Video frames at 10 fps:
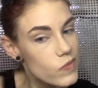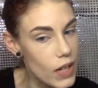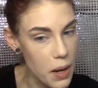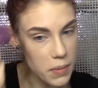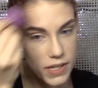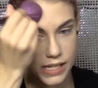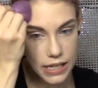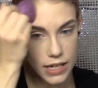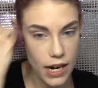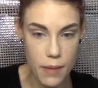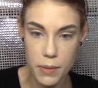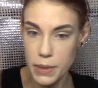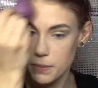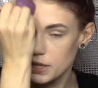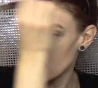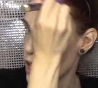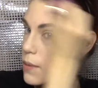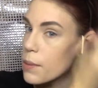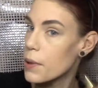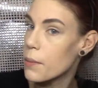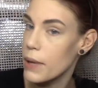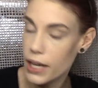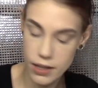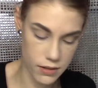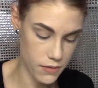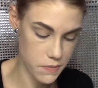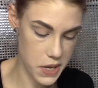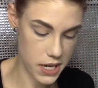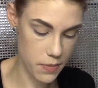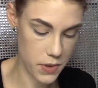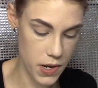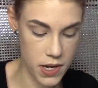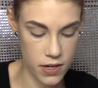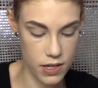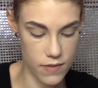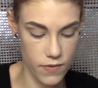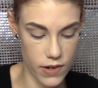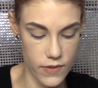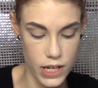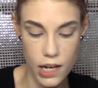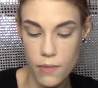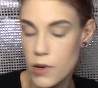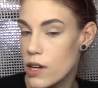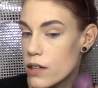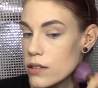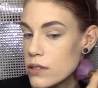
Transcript: I'm going to sit here, I'm going to be me, I'm going to put my makeup on in front of a camera,